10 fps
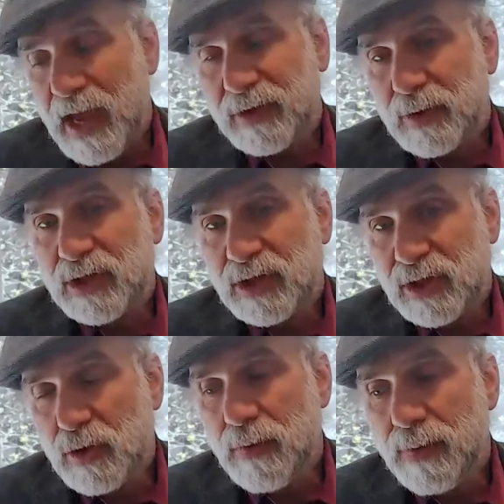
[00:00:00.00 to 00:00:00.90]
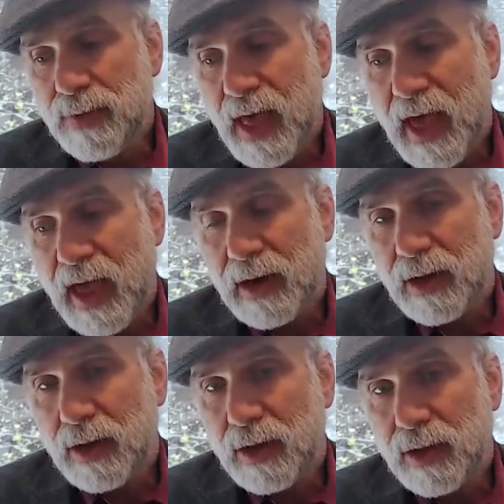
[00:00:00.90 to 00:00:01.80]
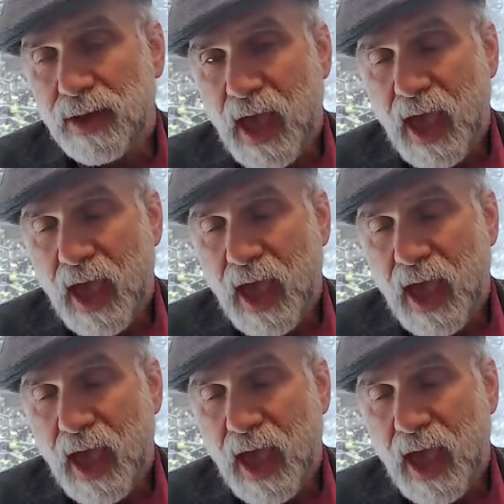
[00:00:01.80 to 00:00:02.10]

have to assume that the